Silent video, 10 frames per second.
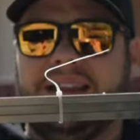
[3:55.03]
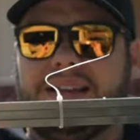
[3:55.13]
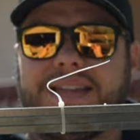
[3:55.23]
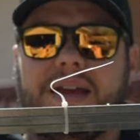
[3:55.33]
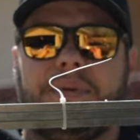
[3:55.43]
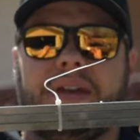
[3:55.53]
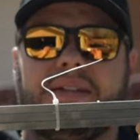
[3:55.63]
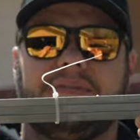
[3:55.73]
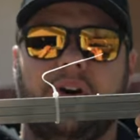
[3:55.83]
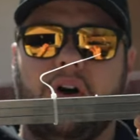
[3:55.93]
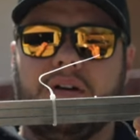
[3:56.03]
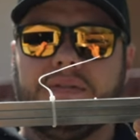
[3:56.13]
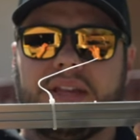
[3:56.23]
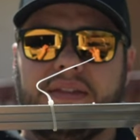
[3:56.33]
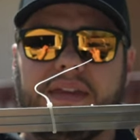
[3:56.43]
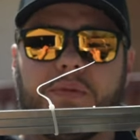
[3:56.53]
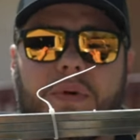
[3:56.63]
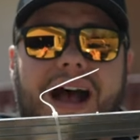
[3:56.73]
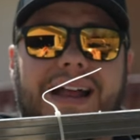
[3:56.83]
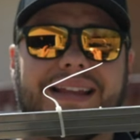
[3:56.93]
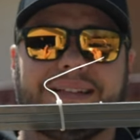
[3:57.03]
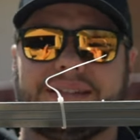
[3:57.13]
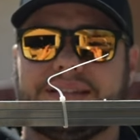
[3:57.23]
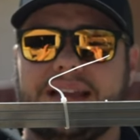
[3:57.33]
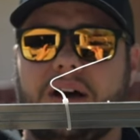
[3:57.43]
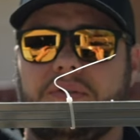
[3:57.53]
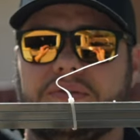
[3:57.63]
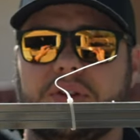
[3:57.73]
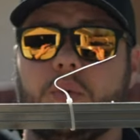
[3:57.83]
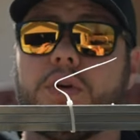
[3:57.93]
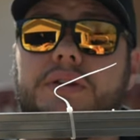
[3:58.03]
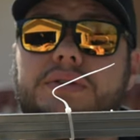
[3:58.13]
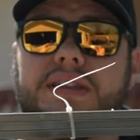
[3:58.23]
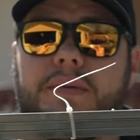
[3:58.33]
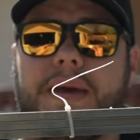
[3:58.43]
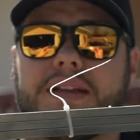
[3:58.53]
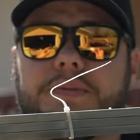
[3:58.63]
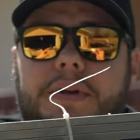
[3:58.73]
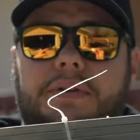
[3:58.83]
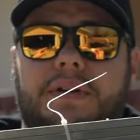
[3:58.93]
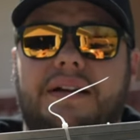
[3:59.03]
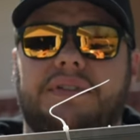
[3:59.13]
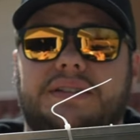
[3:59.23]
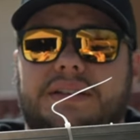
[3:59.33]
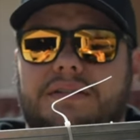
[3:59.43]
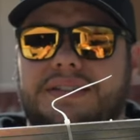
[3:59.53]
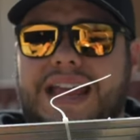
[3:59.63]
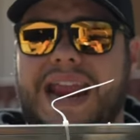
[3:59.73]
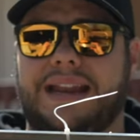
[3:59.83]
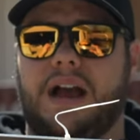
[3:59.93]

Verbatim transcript: Next step involves the rod itself. So we're using the Masterbuilt Gravity Series eight